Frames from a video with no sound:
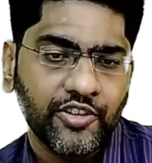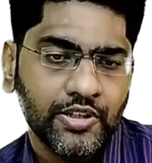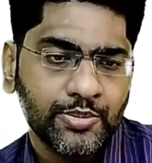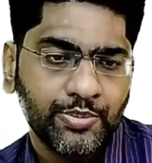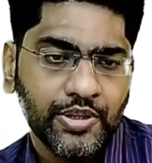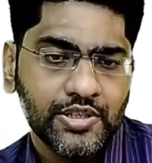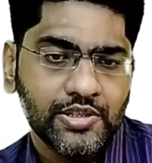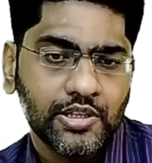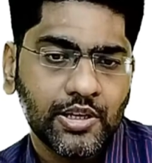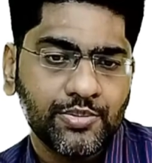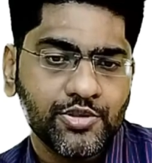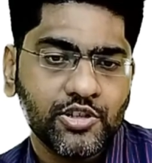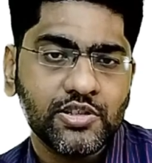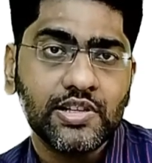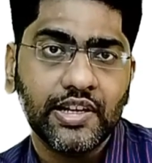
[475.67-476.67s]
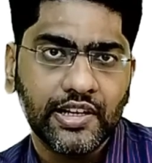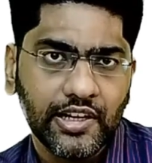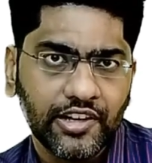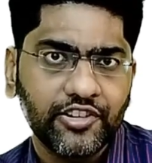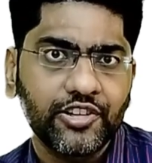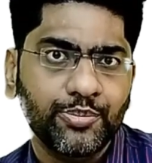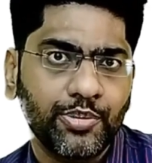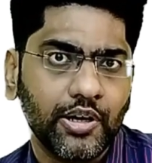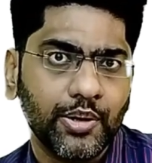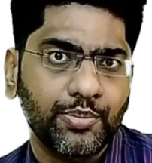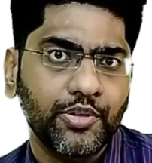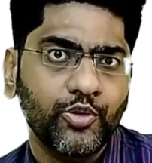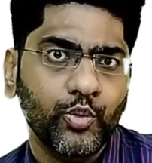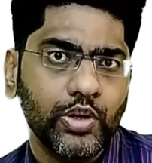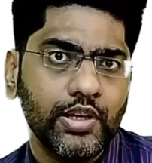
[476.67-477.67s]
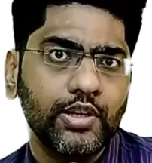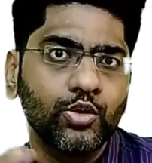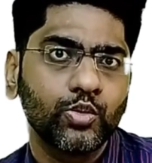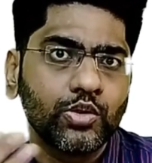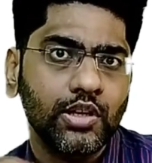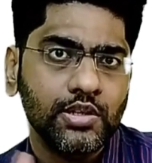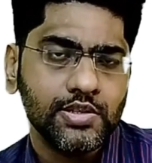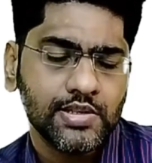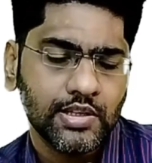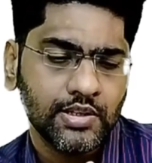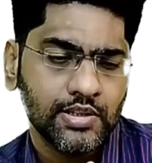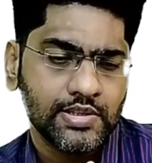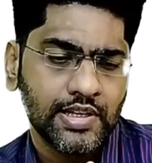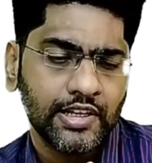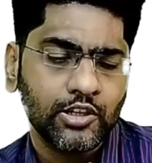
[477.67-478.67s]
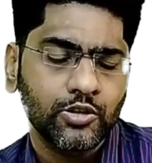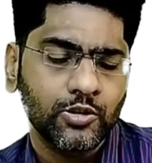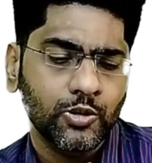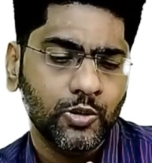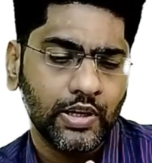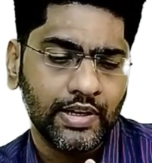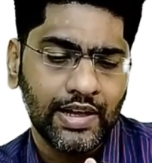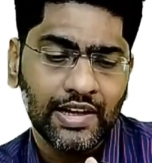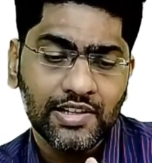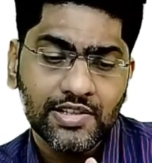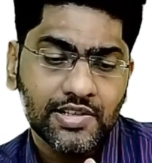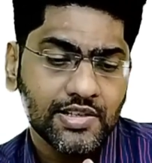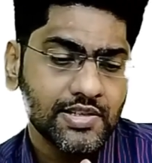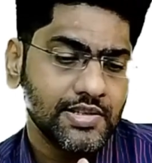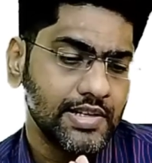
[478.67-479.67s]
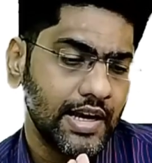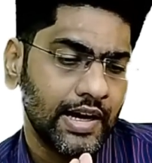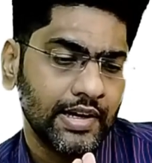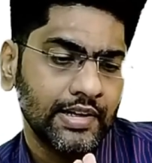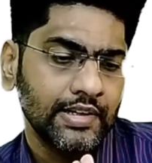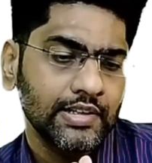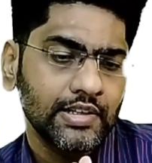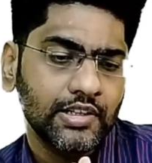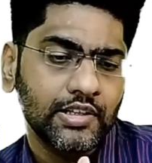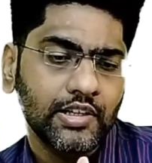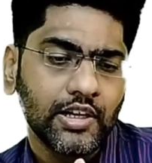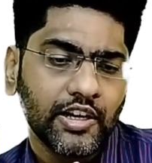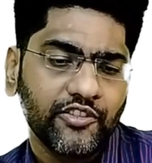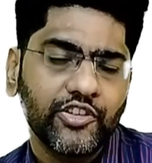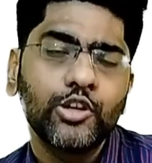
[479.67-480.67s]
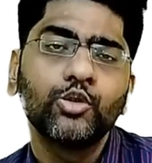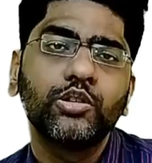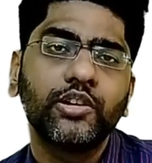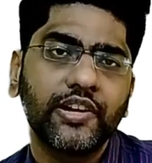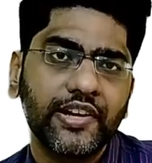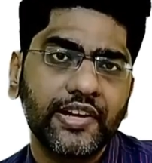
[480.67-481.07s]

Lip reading: when the patient comes to the psychiatry department, we do the psychoanalysis and we do the